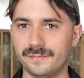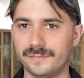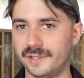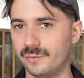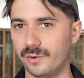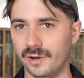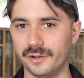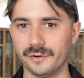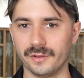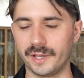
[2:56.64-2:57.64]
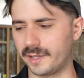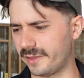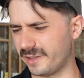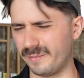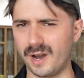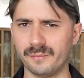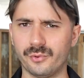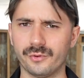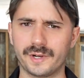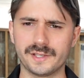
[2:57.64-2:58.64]
D1, or like I think
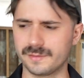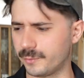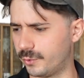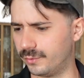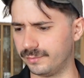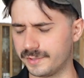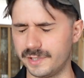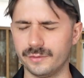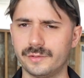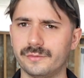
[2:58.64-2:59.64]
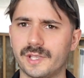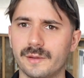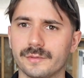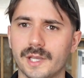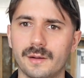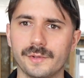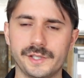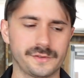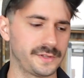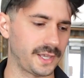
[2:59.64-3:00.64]
Monport has some cool CO2 tabletop
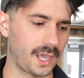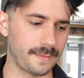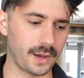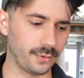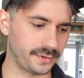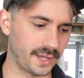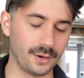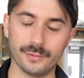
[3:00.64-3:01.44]
lasers they came out with now,